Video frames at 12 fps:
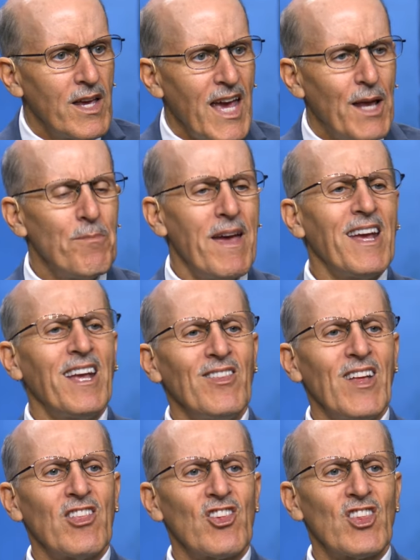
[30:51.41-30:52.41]
In making
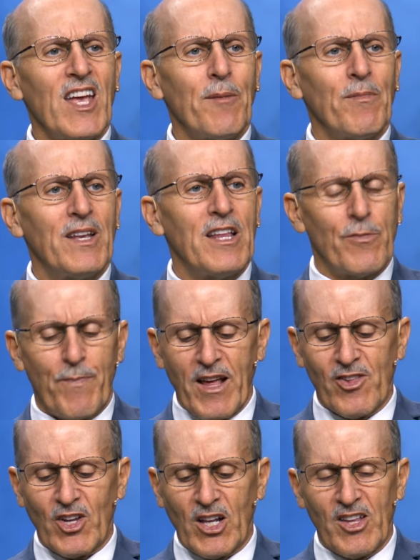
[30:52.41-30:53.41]
that statement, he's
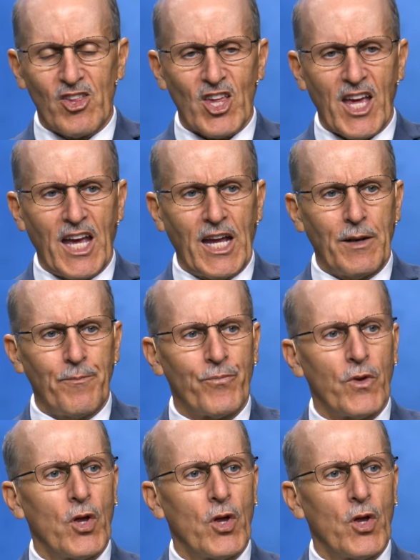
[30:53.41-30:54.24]
basically saying,